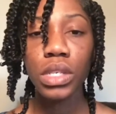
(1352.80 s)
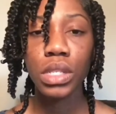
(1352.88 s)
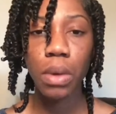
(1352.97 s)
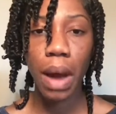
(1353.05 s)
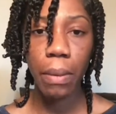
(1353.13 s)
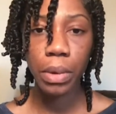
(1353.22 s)

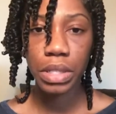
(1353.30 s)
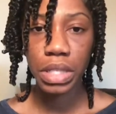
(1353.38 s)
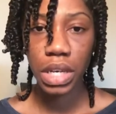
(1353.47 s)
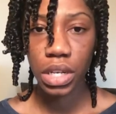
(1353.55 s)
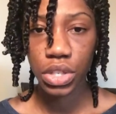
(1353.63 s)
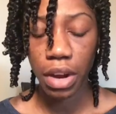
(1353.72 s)
So I will
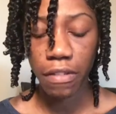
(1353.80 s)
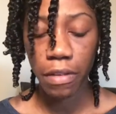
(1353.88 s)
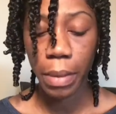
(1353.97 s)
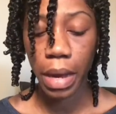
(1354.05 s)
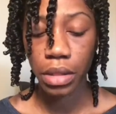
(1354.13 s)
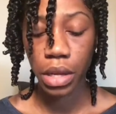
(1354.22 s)
sit and dry
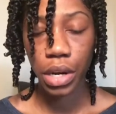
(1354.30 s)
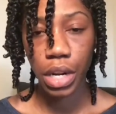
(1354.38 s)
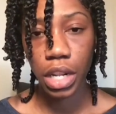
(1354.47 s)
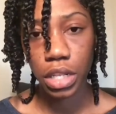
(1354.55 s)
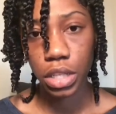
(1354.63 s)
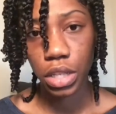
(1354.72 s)
for about
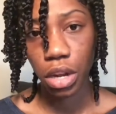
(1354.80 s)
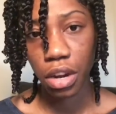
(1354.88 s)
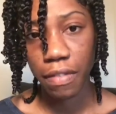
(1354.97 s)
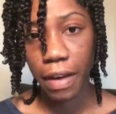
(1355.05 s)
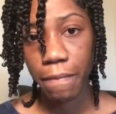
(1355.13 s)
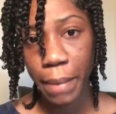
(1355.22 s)

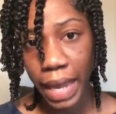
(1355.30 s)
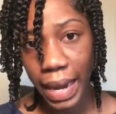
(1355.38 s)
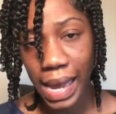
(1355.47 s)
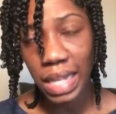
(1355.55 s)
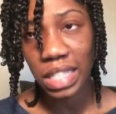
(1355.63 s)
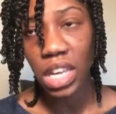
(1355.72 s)
30-35
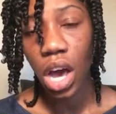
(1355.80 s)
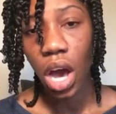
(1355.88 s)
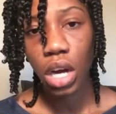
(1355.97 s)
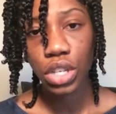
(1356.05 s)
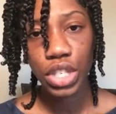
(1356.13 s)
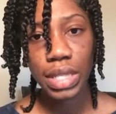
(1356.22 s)
minutes
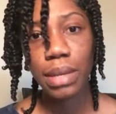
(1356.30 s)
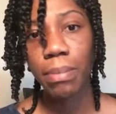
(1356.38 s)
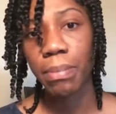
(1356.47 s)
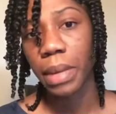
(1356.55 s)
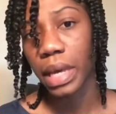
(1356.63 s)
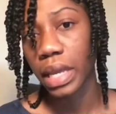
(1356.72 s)
on just a
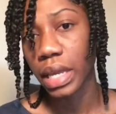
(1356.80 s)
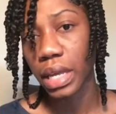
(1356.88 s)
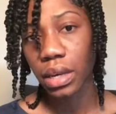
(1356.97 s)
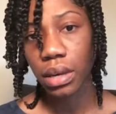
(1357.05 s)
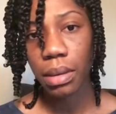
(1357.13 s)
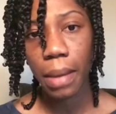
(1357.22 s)

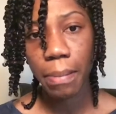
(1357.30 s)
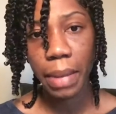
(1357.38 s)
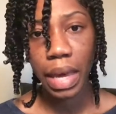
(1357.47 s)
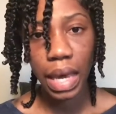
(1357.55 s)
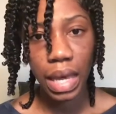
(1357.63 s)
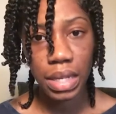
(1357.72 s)

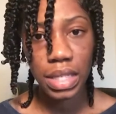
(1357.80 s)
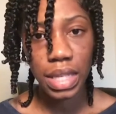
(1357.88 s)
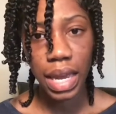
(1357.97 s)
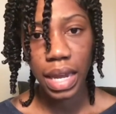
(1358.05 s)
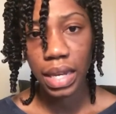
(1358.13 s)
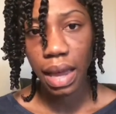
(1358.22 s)
mid
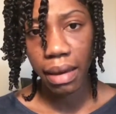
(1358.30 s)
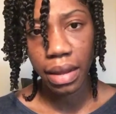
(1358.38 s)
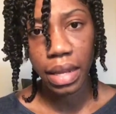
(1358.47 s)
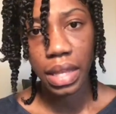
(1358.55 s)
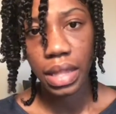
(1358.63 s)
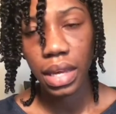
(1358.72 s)
setting, not
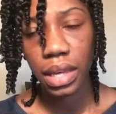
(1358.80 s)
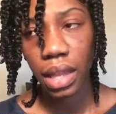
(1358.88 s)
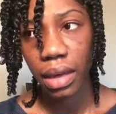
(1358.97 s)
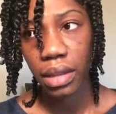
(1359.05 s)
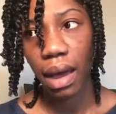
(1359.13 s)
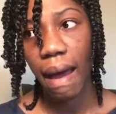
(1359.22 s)
anything
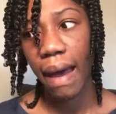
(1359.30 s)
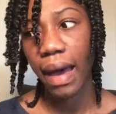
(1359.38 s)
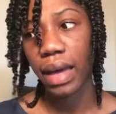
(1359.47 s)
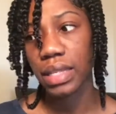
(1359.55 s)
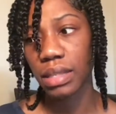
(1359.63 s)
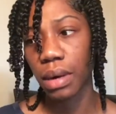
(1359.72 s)
like the
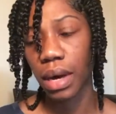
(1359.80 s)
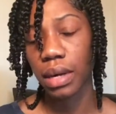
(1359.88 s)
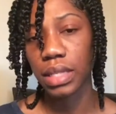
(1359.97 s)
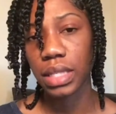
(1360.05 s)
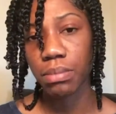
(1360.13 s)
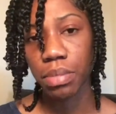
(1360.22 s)
high
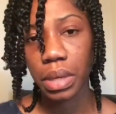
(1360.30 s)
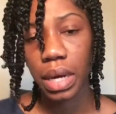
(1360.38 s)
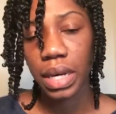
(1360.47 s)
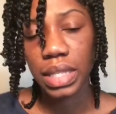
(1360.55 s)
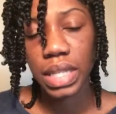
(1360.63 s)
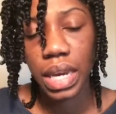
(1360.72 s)

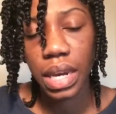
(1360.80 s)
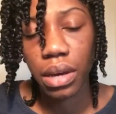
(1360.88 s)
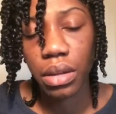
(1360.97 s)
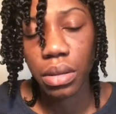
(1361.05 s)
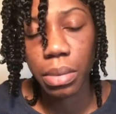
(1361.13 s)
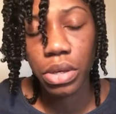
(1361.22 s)
setting
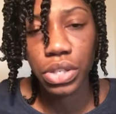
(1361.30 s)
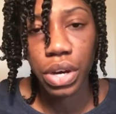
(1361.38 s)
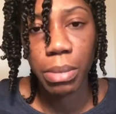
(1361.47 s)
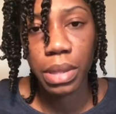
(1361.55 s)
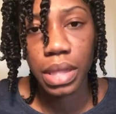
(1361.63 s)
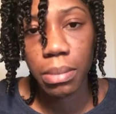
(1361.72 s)
on the blow
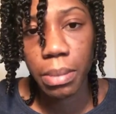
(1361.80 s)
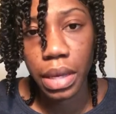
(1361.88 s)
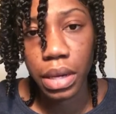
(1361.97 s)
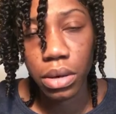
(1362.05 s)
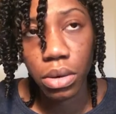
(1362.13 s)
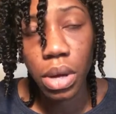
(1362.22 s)
dryer, but the
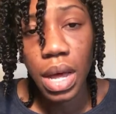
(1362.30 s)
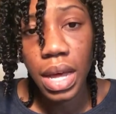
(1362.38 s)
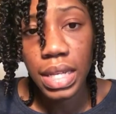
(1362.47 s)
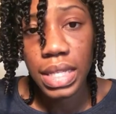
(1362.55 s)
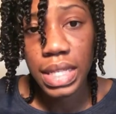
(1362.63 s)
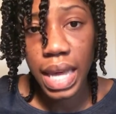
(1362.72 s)
middle
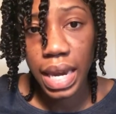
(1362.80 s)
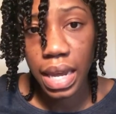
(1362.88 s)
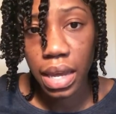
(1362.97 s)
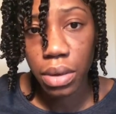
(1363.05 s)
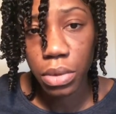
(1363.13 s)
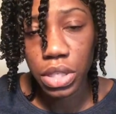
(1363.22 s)

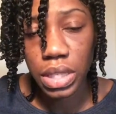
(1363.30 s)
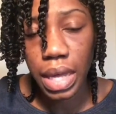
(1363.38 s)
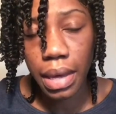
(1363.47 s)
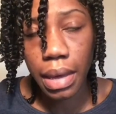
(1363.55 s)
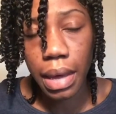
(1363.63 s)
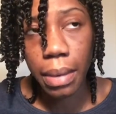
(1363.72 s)
setting, which is
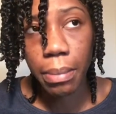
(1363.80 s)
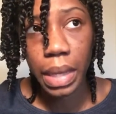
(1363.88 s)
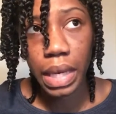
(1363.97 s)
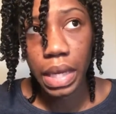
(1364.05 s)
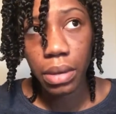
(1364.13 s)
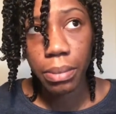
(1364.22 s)
like
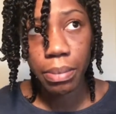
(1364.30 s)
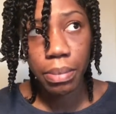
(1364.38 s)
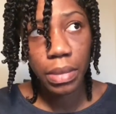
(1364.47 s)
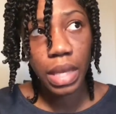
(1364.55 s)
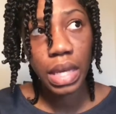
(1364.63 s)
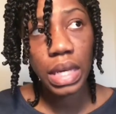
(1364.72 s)
medium
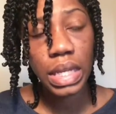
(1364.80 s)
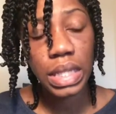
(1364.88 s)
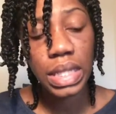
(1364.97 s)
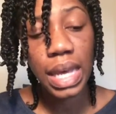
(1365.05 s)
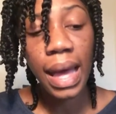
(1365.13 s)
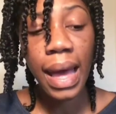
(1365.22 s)
heat.